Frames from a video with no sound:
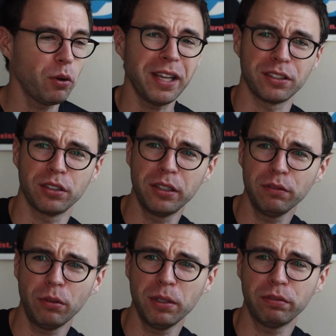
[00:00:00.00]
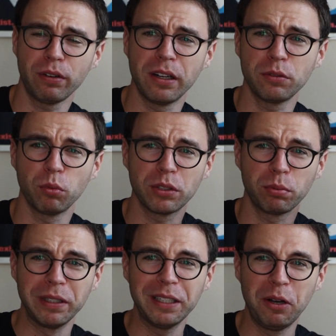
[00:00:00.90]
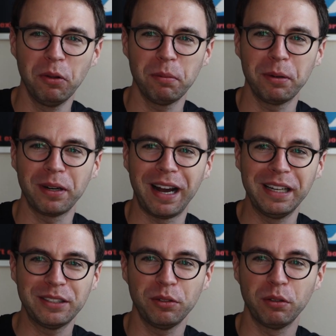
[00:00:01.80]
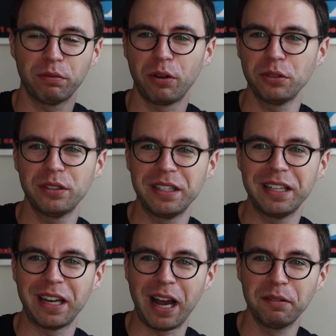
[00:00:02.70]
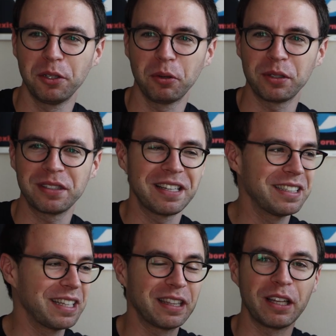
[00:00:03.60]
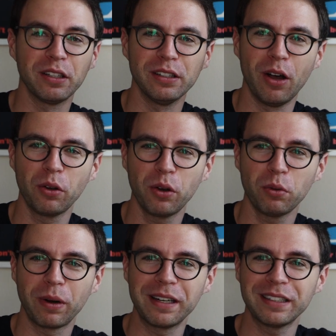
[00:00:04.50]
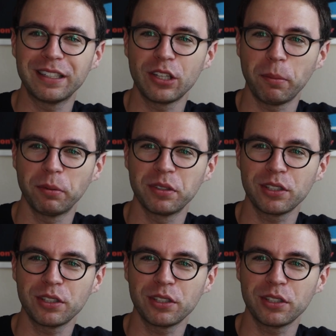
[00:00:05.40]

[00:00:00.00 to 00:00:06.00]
Okay, starting from the front, what's really cool about Eizo and the first thing that I've noticed is that the logo right at the top of the